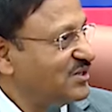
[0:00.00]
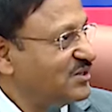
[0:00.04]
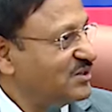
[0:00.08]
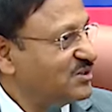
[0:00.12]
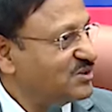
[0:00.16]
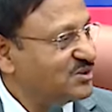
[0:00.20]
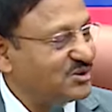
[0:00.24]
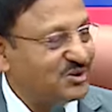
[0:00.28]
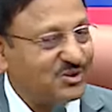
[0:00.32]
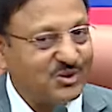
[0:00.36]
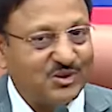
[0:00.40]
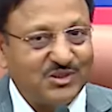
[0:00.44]

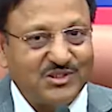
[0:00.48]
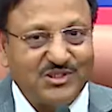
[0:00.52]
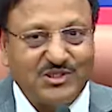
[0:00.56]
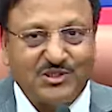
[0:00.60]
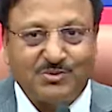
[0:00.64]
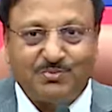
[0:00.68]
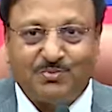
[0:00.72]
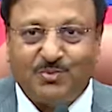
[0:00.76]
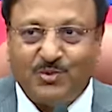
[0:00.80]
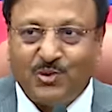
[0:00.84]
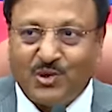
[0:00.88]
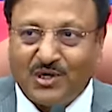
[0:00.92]
So this
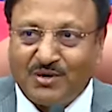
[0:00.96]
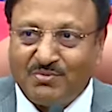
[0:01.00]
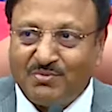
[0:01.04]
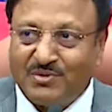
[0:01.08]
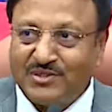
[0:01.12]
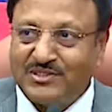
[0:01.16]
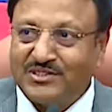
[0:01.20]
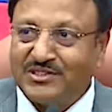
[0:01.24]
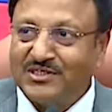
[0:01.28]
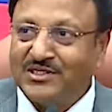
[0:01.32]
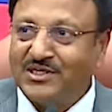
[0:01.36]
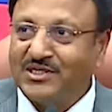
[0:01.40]
poor
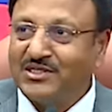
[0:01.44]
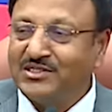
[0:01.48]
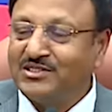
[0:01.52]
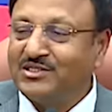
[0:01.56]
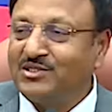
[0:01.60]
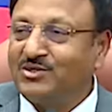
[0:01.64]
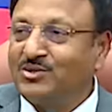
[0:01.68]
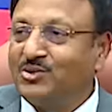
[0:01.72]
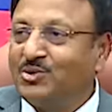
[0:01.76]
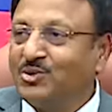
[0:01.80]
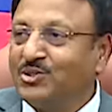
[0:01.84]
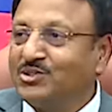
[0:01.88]
machine
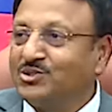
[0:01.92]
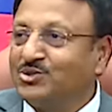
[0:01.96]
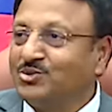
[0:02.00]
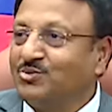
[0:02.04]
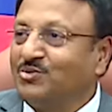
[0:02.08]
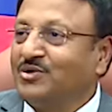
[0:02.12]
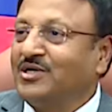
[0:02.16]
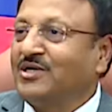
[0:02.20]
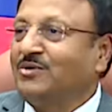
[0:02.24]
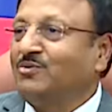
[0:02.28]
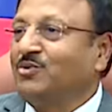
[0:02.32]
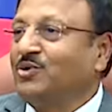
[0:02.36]
doesn't know as to
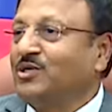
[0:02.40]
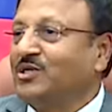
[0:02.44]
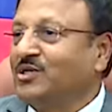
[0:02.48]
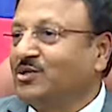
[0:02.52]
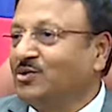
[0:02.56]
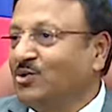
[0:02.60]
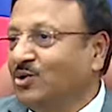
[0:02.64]
where would it